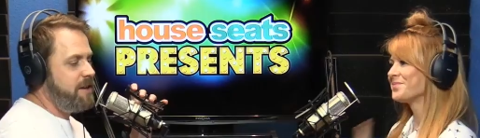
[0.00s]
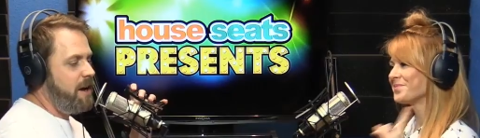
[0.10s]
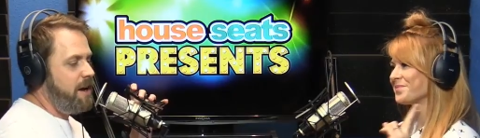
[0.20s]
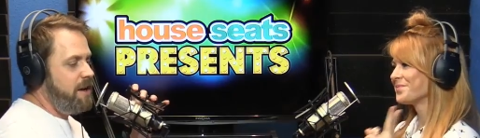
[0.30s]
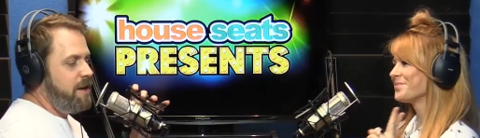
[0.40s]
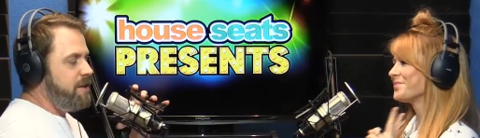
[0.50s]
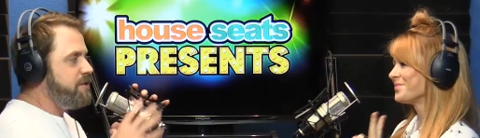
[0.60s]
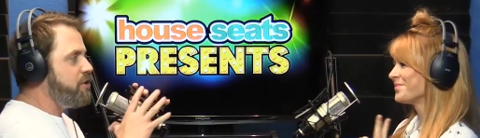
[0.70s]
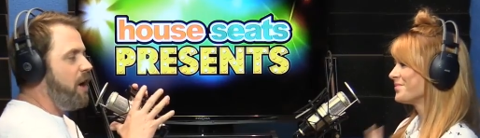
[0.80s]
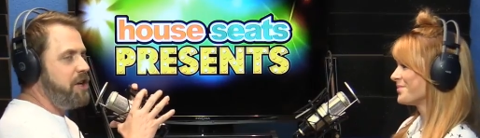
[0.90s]
Speaker 1: uh,
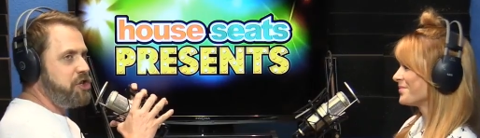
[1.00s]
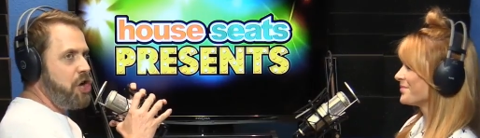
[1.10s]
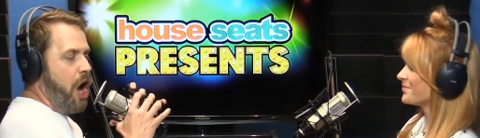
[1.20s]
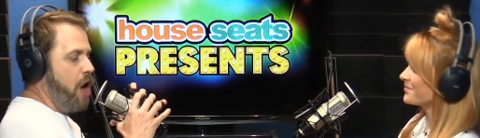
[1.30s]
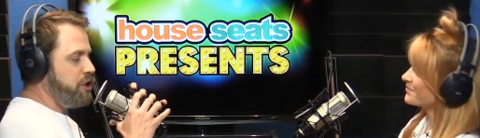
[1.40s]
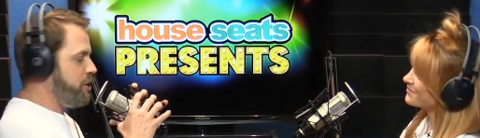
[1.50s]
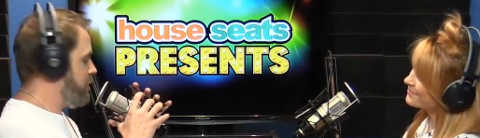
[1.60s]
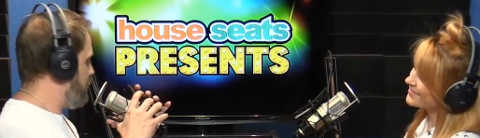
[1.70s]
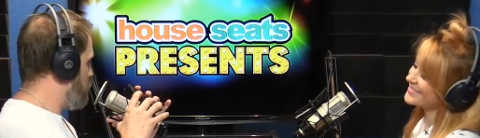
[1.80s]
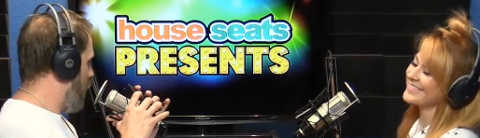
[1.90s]
Scottish
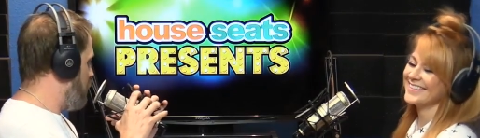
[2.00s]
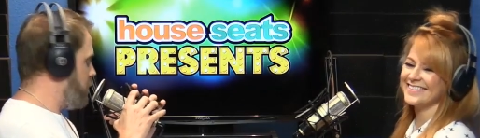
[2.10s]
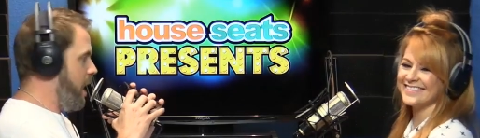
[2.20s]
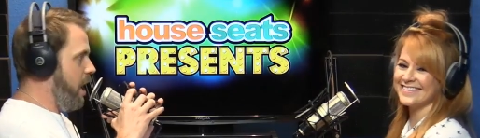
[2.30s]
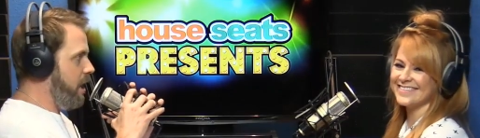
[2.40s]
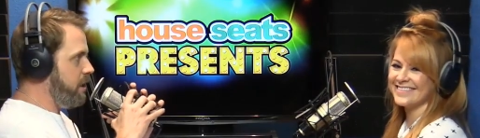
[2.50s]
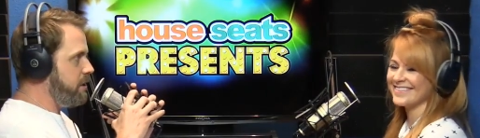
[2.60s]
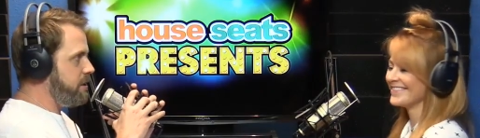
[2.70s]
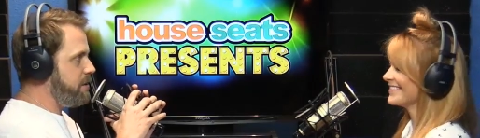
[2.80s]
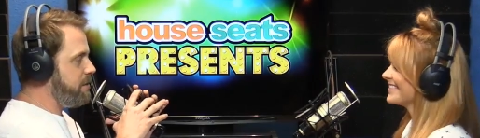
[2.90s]
Loss. Scottish
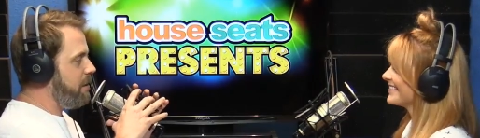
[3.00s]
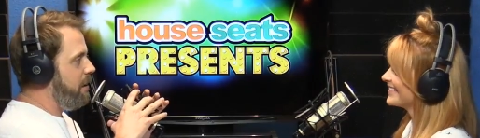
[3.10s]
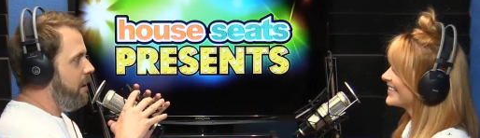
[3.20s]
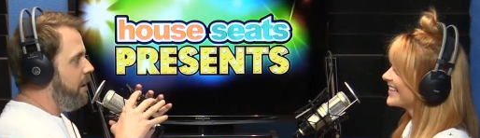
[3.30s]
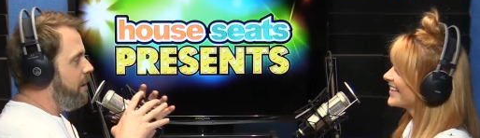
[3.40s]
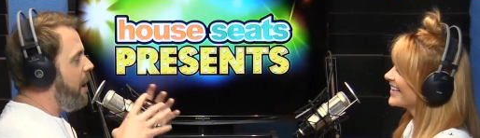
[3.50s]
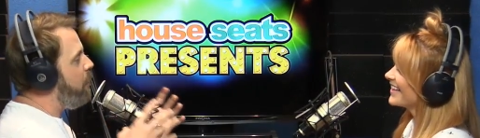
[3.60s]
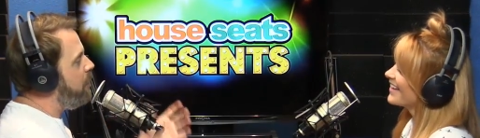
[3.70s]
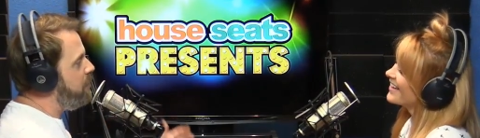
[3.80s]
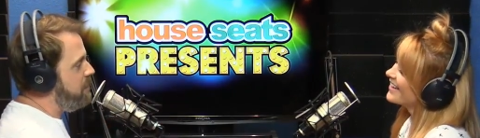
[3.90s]
Loss. How
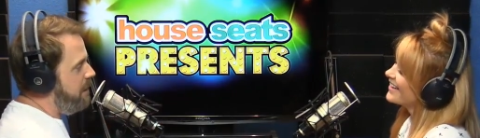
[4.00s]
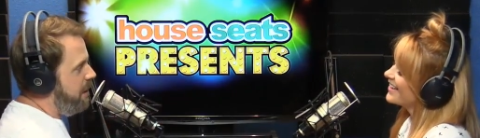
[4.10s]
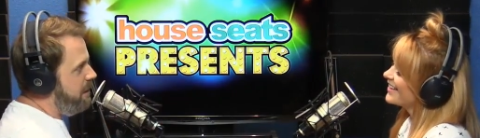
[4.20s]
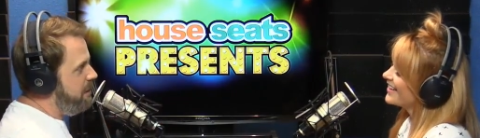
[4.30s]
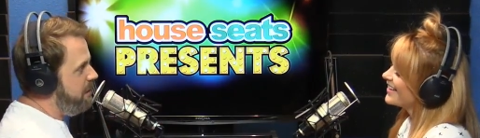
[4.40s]
are you today?